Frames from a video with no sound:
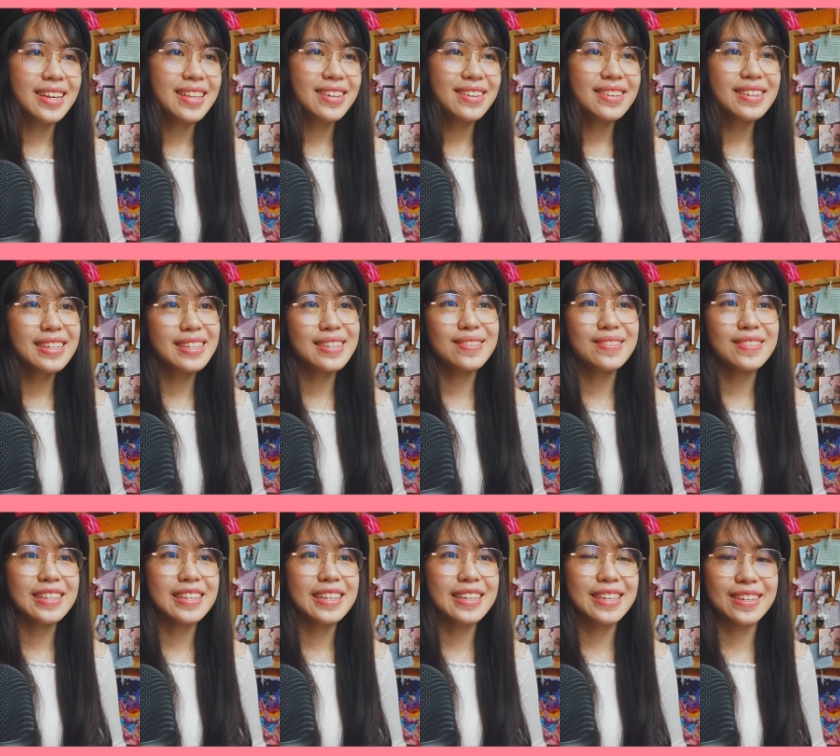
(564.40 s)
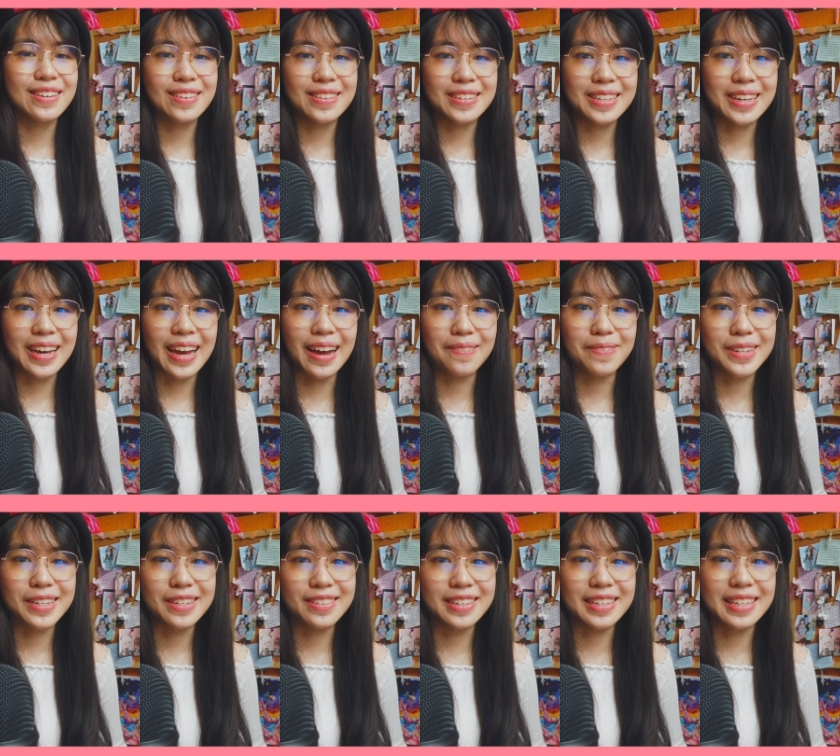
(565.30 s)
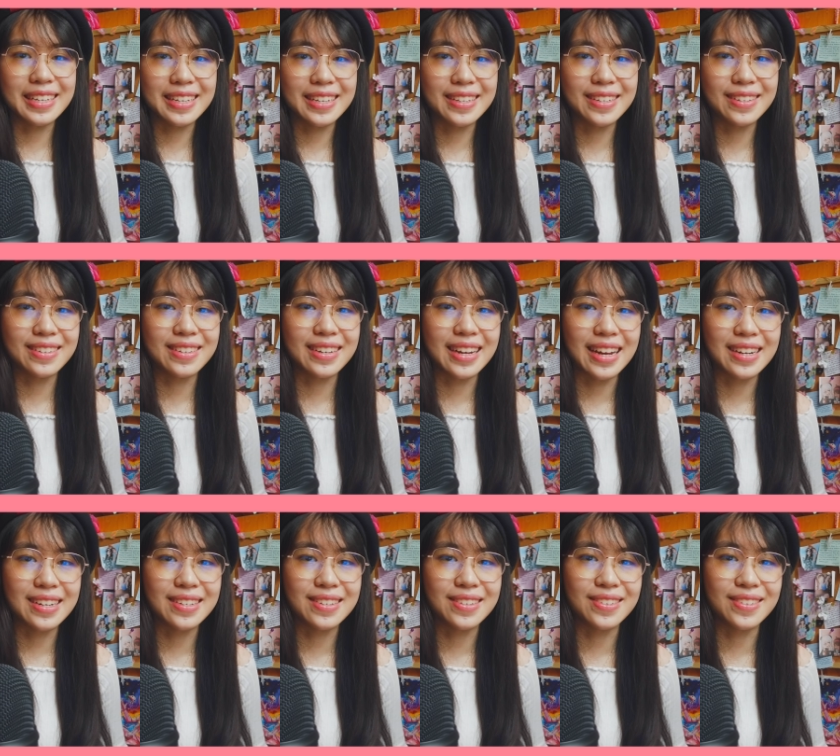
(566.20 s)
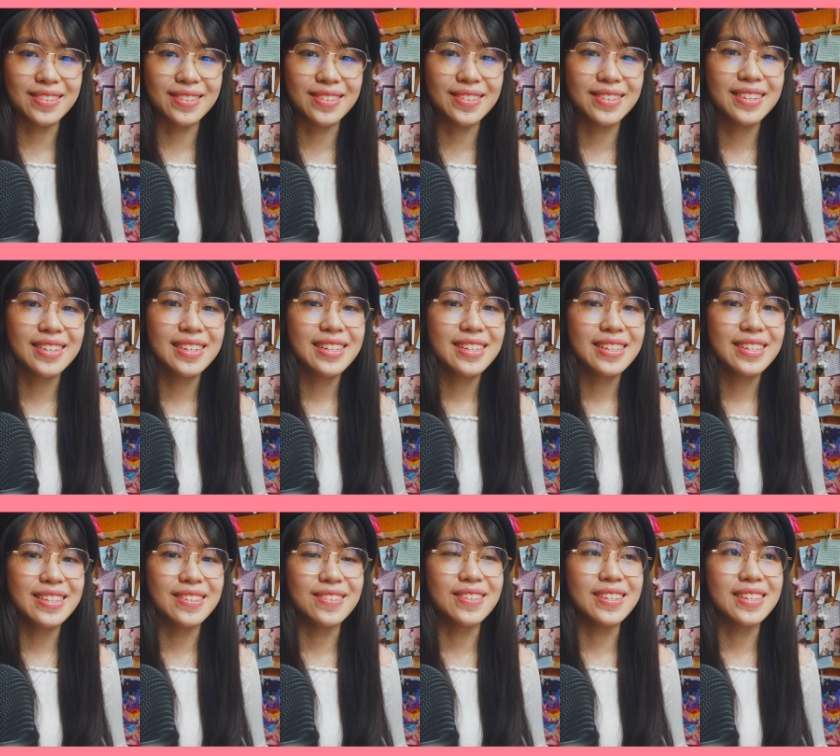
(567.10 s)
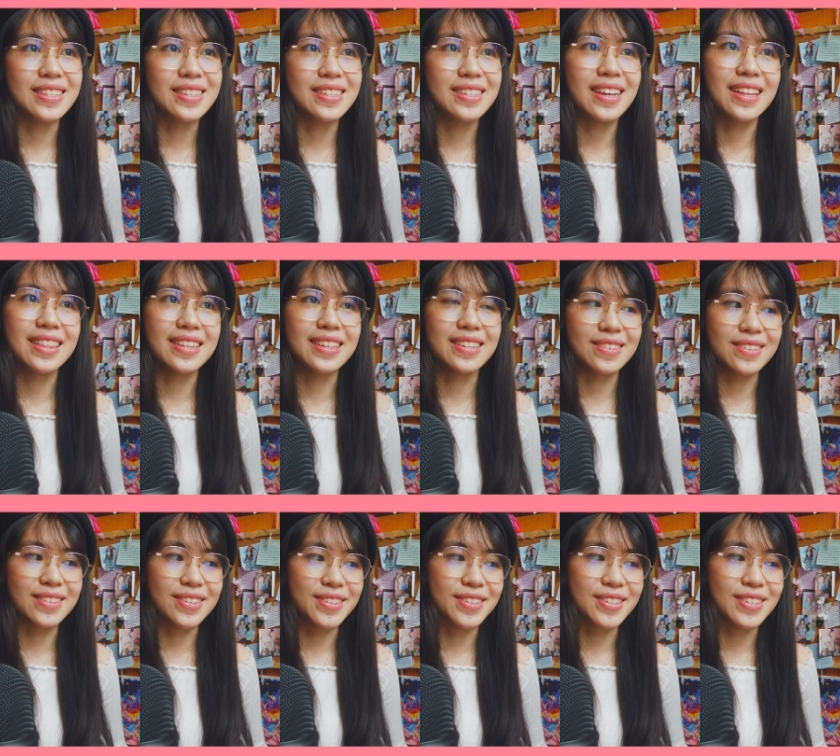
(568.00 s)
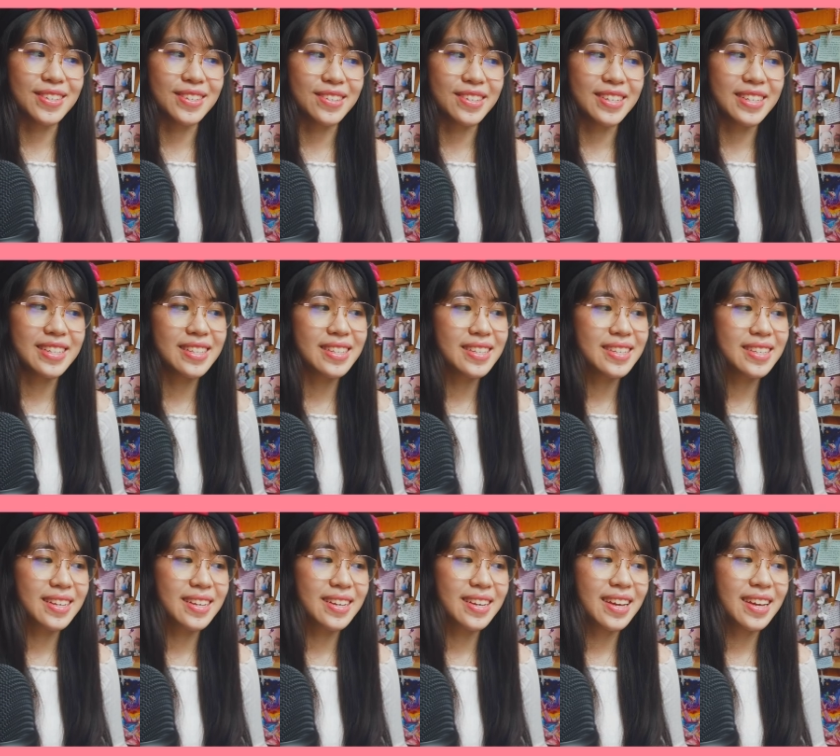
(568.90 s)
There is a really huge gap between the international students and the local students,